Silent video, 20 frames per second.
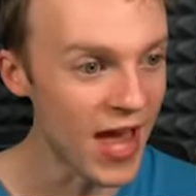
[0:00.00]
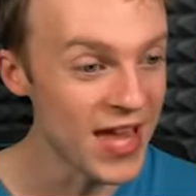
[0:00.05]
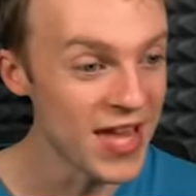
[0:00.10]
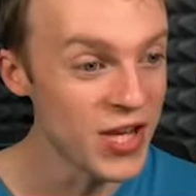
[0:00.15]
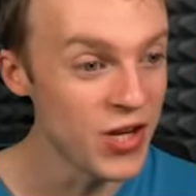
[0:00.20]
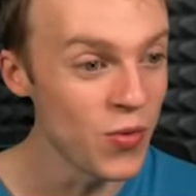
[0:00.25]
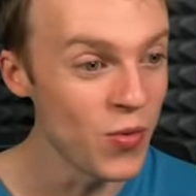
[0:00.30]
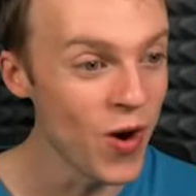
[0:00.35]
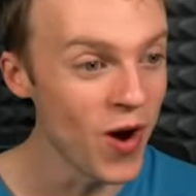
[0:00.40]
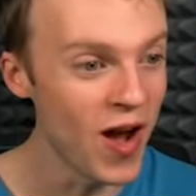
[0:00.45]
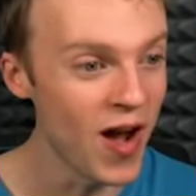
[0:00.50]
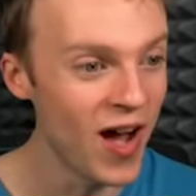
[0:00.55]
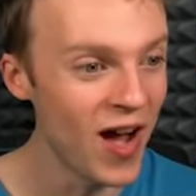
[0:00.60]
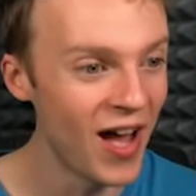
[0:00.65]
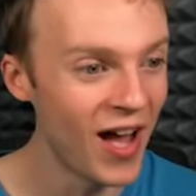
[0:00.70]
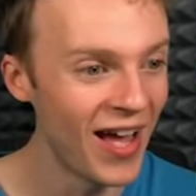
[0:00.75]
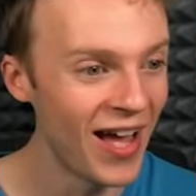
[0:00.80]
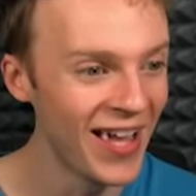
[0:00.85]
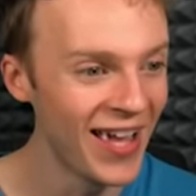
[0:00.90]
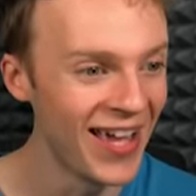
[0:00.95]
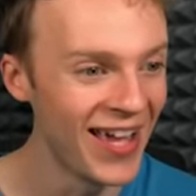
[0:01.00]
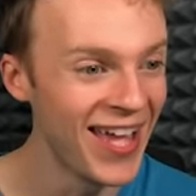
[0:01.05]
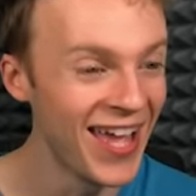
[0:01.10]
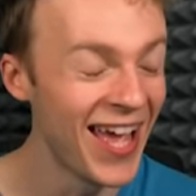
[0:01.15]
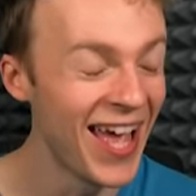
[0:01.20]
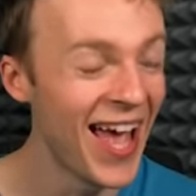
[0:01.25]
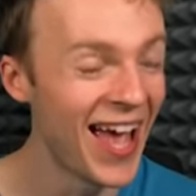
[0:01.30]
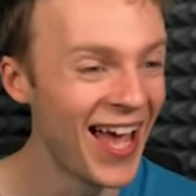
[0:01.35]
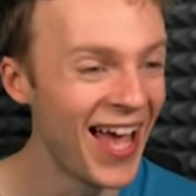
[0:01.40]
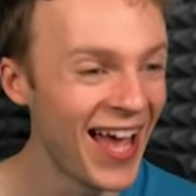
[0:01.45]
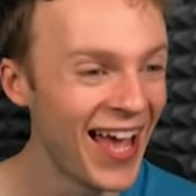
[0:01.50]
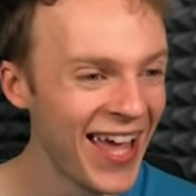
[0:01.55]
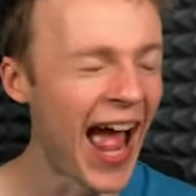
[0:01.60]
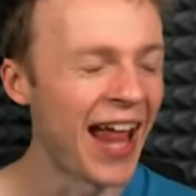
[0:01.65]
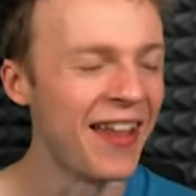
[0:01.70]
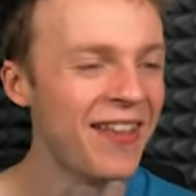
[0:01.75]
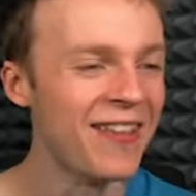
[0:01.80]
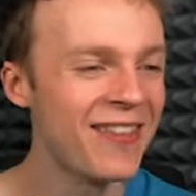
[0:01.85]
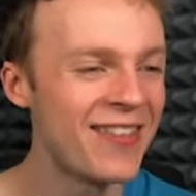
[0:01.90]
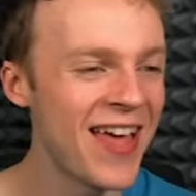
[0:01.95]
there you are. Yeah.
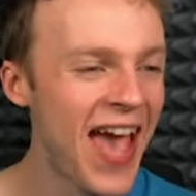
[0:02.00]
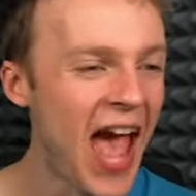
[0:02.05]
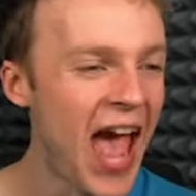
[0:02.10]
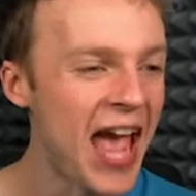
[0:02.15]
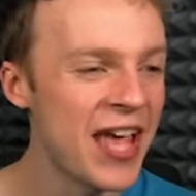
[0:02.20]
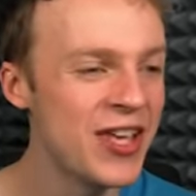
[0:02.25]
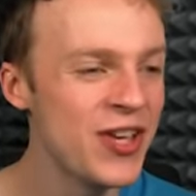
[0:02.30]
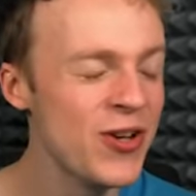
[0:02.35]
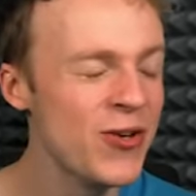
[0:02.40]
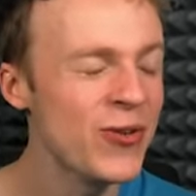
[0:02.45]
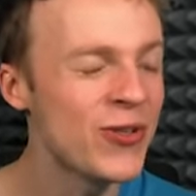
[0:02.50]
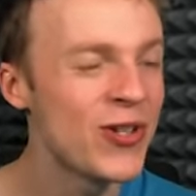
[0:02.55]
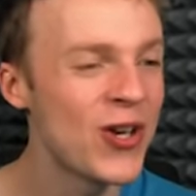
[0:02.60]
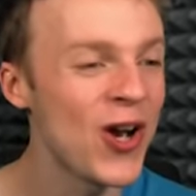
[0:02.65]
And there you